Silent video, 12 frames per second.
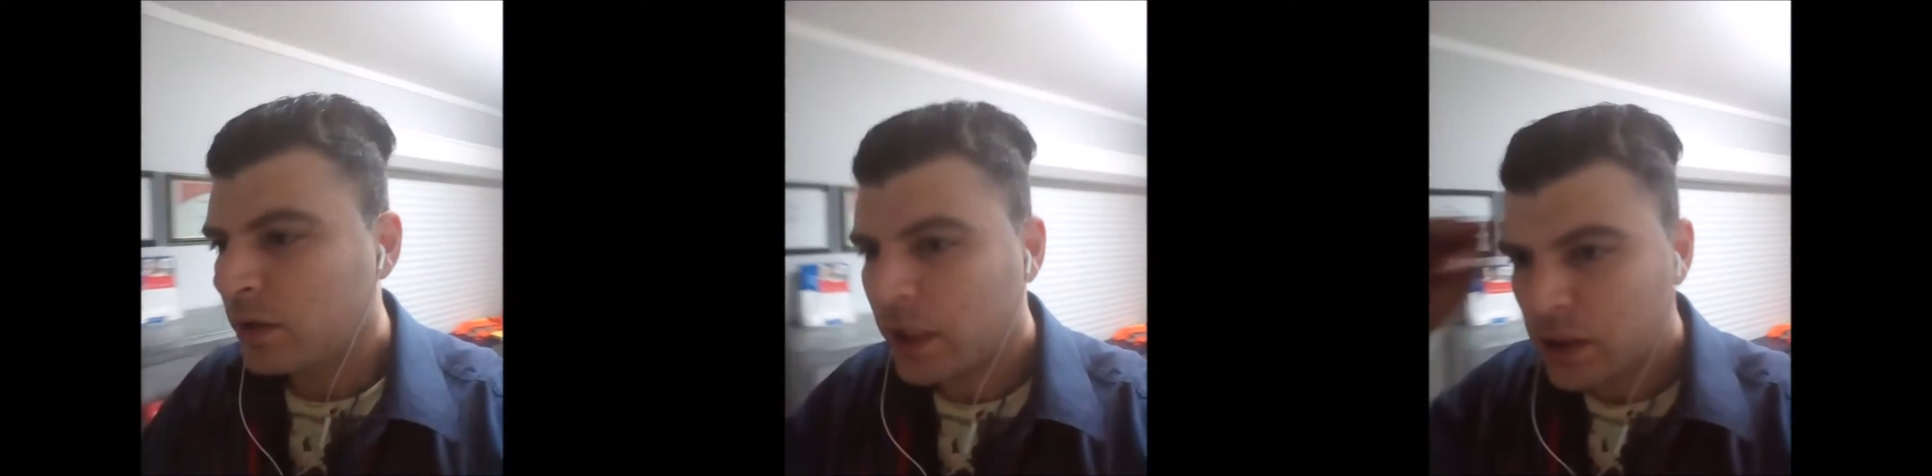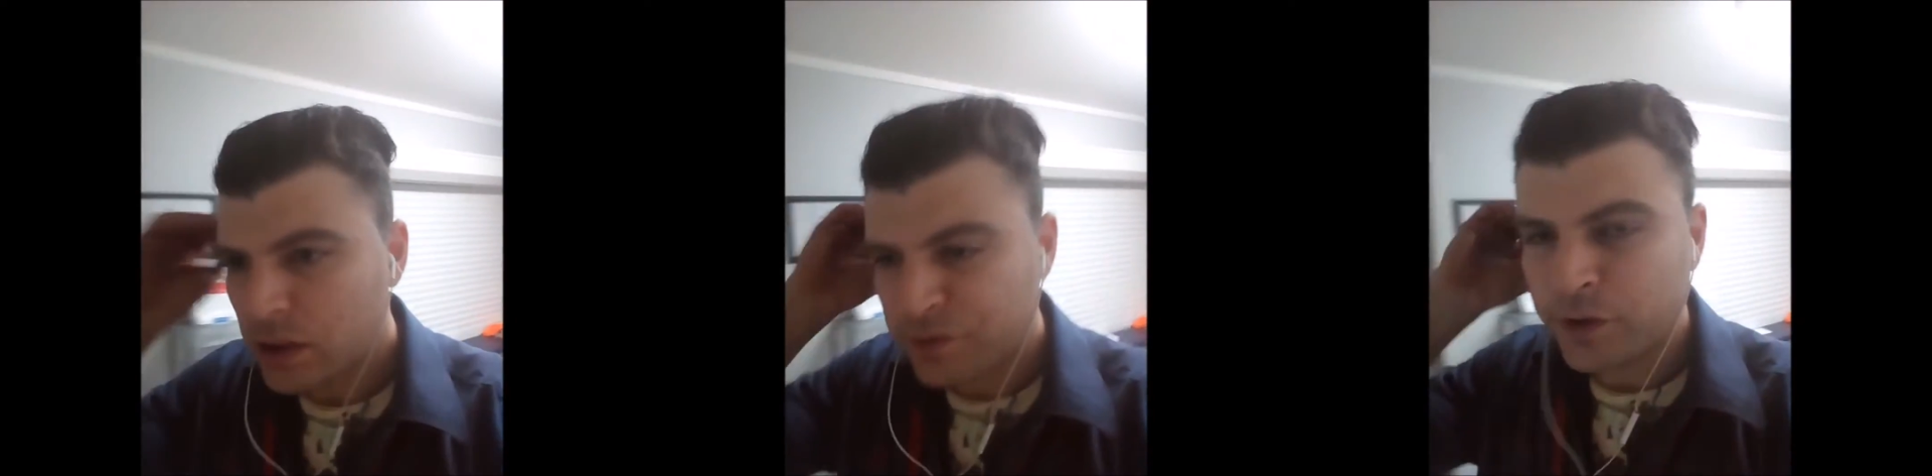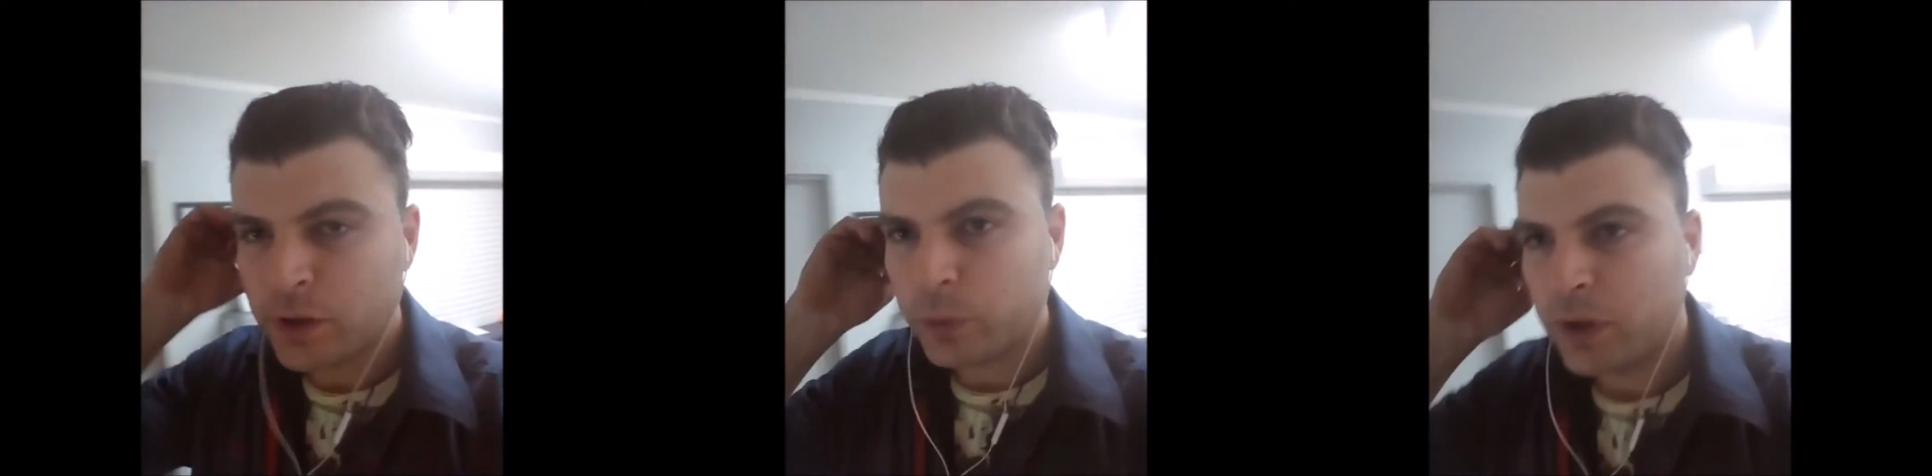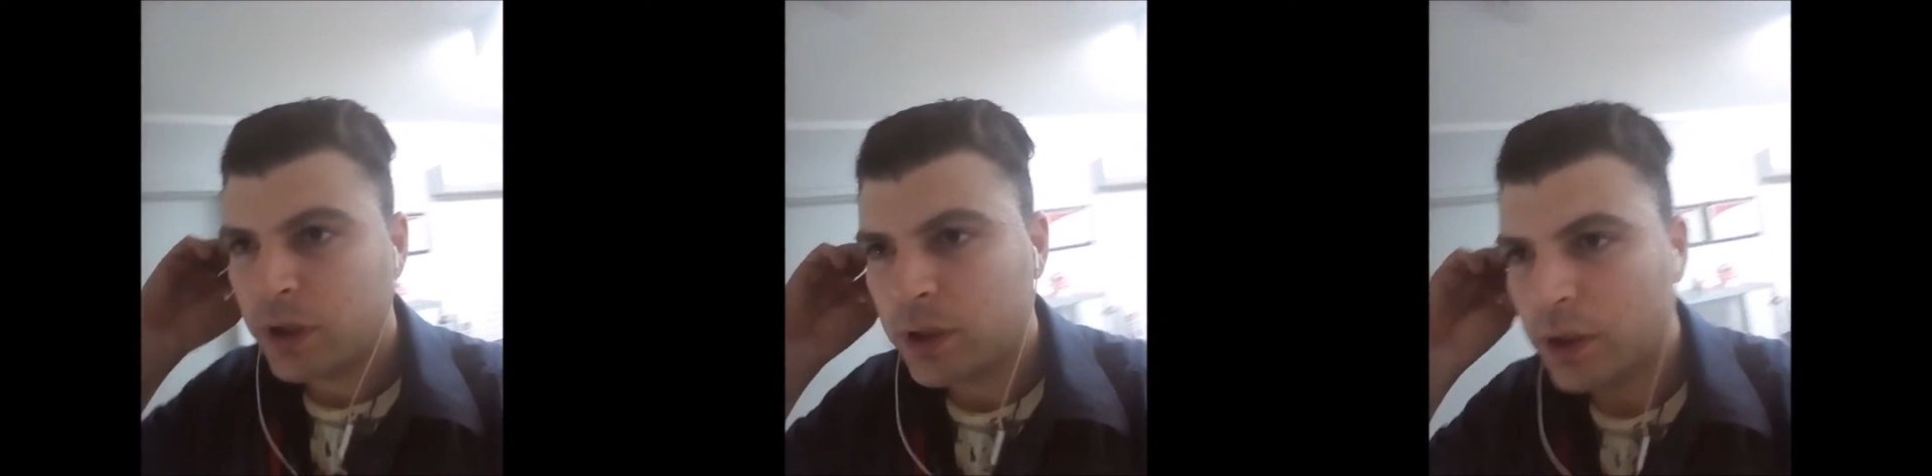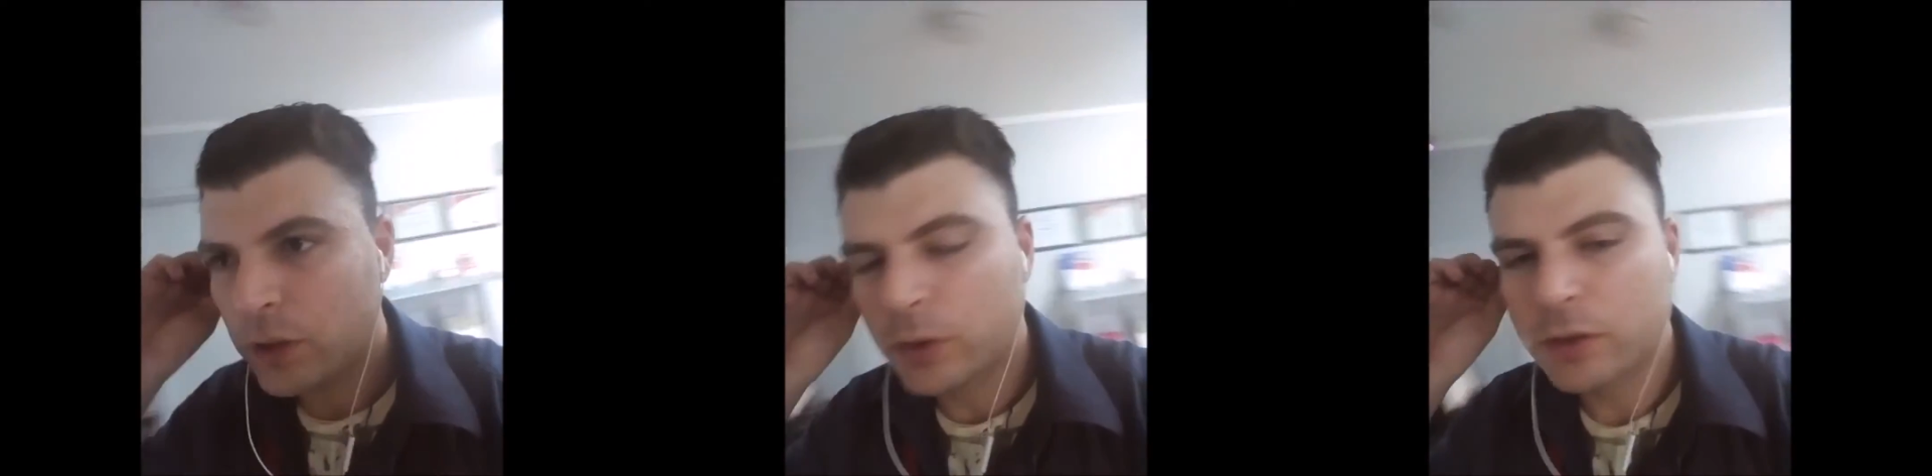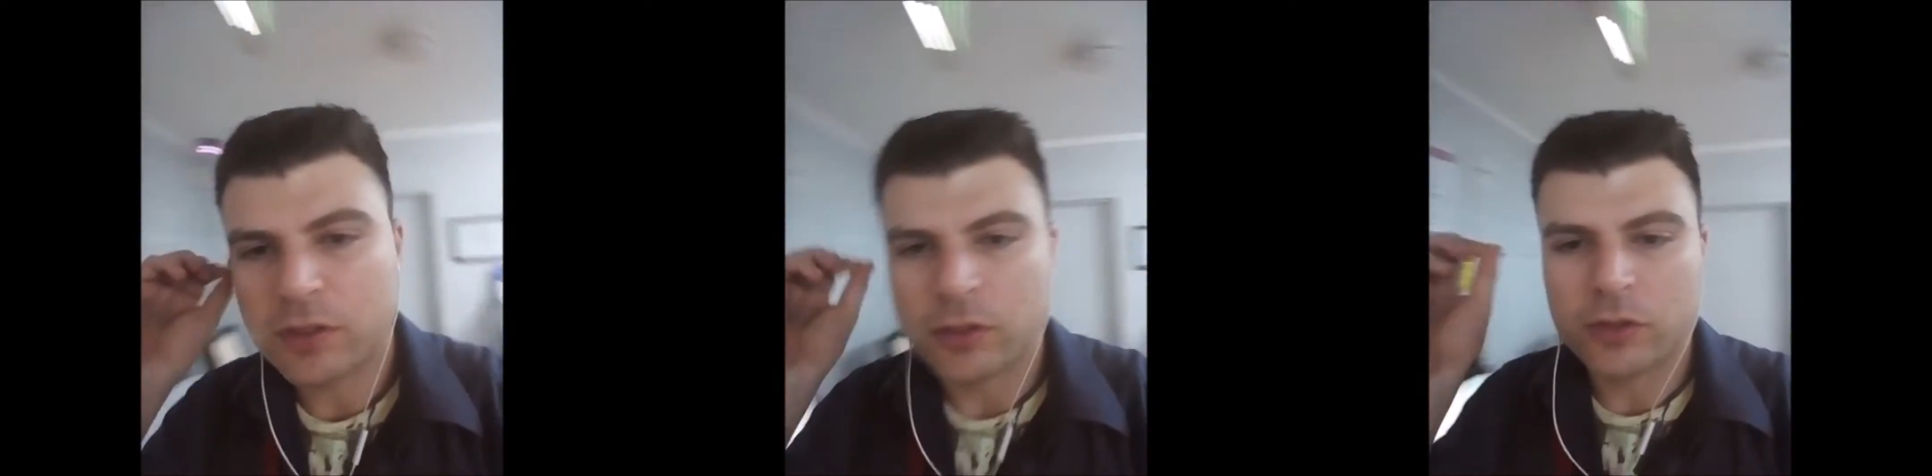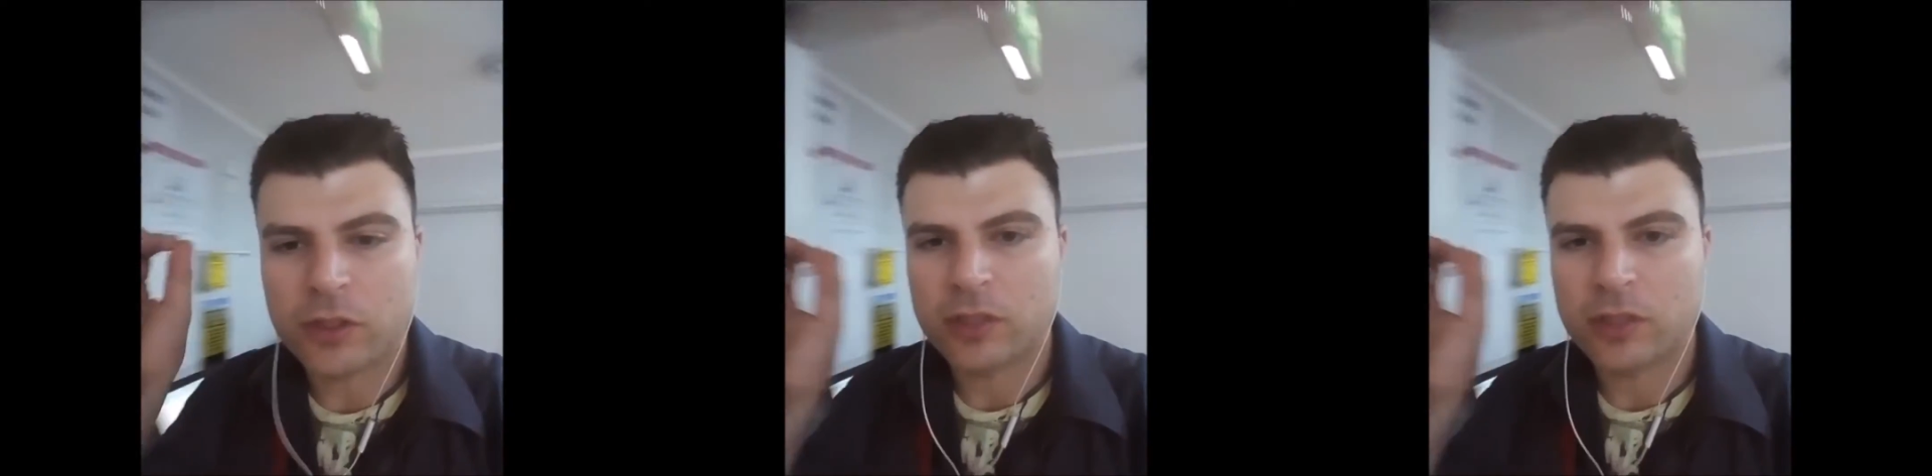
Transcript: that is felt within the autist who's